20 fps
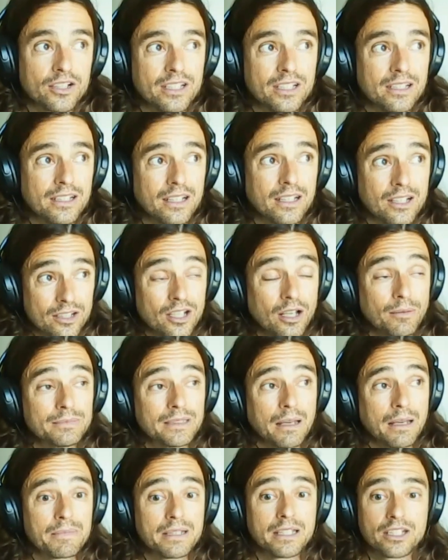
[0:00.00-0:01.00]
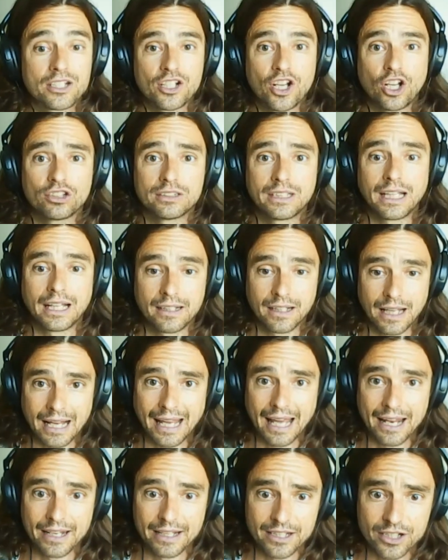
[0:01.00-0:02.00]
because sometimes it's not that,
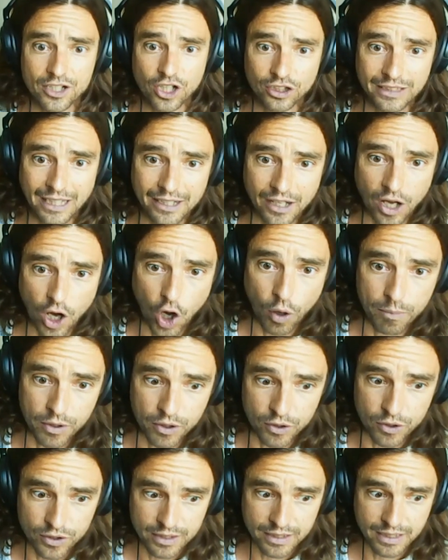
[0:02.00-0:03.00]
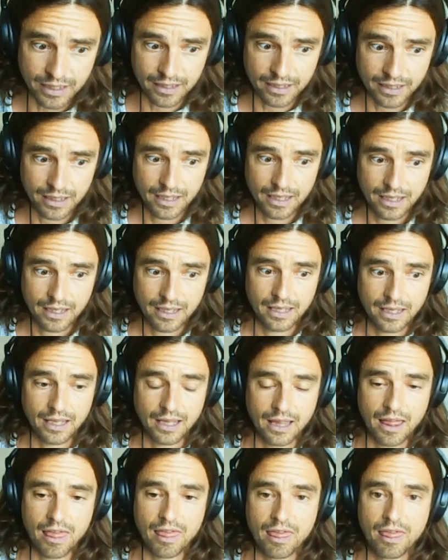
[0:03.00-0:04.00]
again, it's not that obvious that
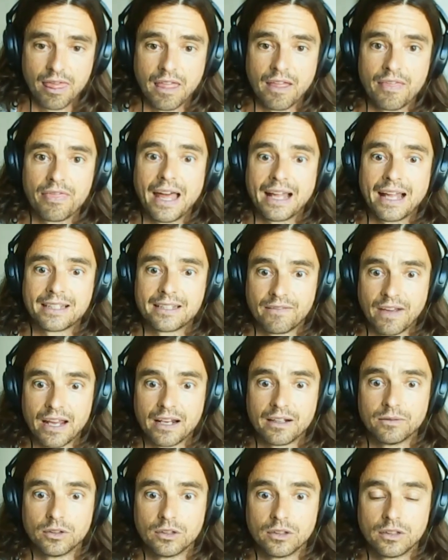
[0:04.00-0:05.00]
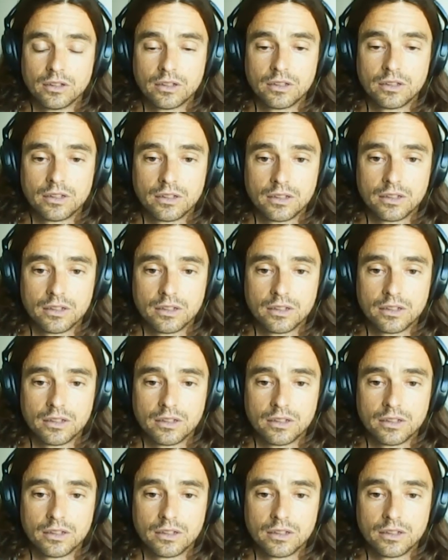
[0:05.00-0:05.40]
that's available.